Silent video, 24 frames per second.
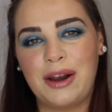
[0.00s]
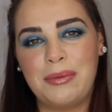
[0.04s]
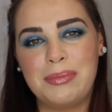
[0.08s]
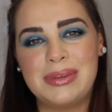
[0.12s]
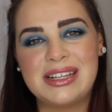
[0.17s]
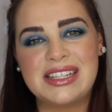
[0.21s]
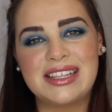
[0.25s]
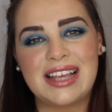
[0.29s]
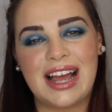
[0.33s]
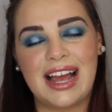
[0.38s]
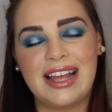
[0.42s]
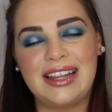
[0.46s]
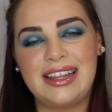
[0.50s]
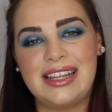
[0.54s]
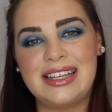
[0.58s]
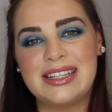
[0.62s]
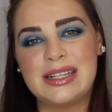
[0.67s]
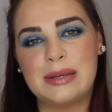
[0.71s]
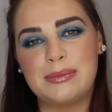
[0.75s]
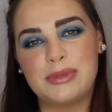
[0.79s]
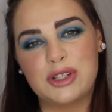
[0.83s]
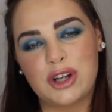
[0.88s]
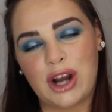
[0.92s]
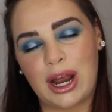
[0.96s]
beside the
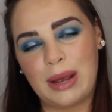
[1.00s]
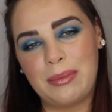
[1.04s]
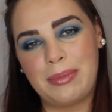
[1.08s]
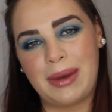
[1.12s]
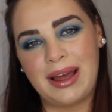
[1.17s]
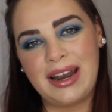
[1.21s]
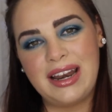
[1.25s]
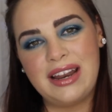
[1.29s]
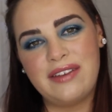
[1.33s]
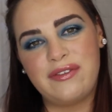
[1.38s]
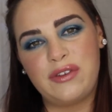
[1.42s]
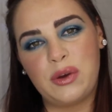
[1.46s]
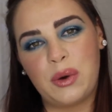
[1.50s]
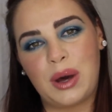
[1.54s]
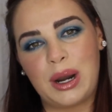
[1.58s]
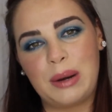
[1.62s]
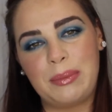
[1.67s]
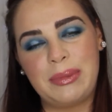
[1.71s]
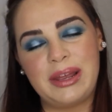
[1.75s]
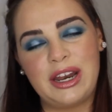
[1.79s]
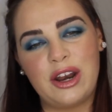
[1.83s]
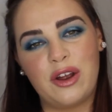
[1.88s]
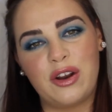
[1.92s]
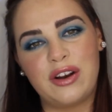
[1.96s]
subscribe button if you want to
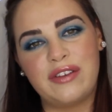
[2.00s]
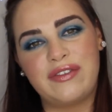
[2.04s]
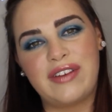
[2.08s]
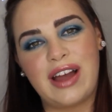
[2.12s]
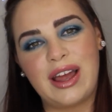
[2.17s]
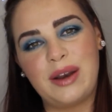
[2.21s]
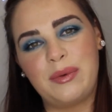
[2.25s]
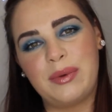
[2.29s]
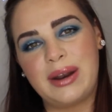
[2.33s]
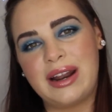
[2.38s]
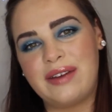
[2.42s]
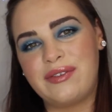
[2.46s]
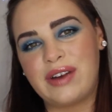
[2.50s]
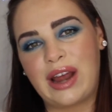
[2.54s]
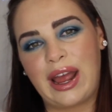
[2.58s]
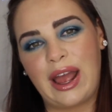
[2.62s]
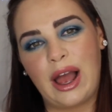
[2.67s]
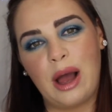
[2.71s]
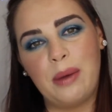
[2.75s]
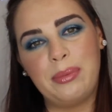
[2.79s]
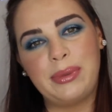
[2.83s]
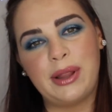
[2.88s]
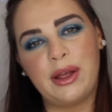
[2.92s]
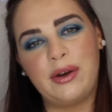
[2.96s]
be notified whenever I
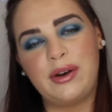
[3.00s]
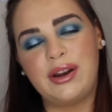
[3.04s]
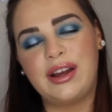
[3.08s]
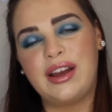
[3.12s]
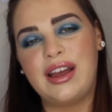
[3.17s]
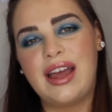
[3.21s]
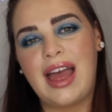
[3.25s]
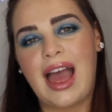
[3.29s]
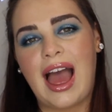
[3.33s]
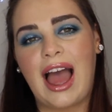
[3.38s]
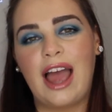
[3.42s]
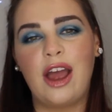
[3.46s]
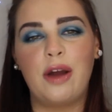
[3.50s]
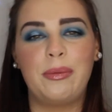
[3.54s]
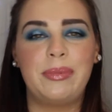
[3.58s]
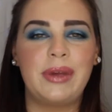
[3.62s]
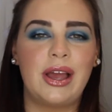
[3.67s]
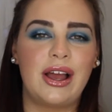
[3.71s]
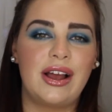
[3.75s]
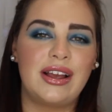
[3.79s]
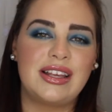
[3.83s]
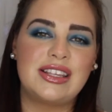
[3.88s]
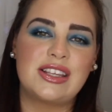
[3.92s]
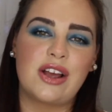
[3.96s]
upload. I hope you
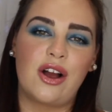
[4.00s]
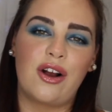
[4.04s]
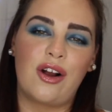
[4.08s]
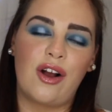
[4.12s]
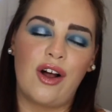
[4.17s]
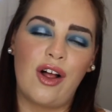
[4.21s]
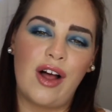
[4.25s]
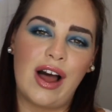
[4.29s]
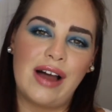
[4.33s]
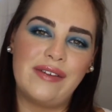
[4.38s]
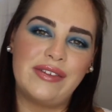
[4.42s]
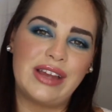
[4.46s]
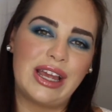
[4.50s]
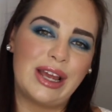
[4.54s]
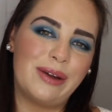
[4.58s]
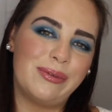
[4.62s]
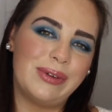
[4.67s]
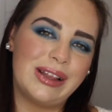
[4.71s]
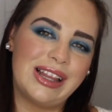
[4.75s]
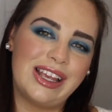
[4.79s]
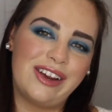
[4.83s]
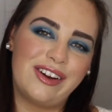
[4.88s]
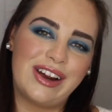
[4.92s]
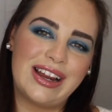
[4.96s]
guys are all having a
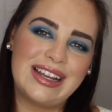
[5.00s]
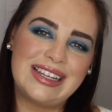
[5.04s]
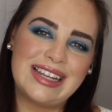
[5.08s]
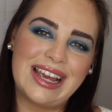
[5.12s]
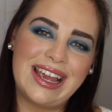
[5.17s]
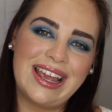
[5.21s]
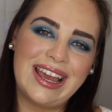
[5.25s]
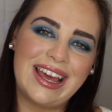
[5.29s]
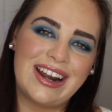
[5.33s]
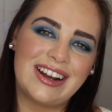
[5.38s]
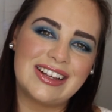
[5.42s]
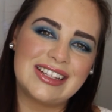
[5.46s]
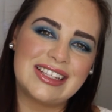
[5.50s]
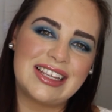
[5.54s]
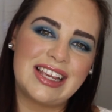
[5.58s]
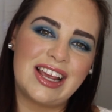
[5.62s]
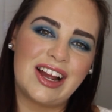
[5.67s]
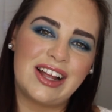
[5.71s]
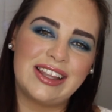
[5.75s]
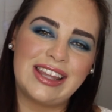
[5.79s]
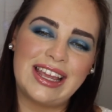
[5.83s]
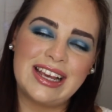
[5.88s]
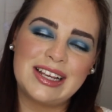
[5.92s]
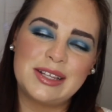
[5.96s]
really great day, and I'll see
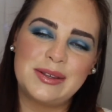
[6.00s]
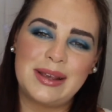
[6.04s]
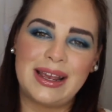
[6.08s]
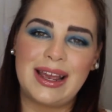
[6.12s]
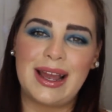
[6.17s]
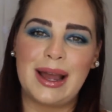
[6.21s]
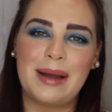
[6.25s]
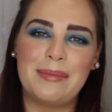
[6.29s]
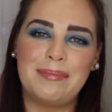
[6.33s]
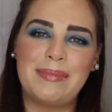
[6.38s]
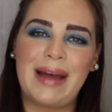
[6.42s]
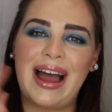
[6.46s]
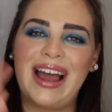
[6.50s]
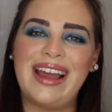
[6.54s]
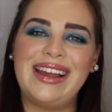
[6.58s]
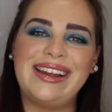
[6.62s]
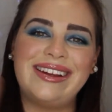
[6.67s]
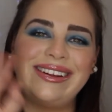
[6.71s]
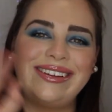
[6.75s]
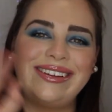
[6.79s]
y'all next week. Bye!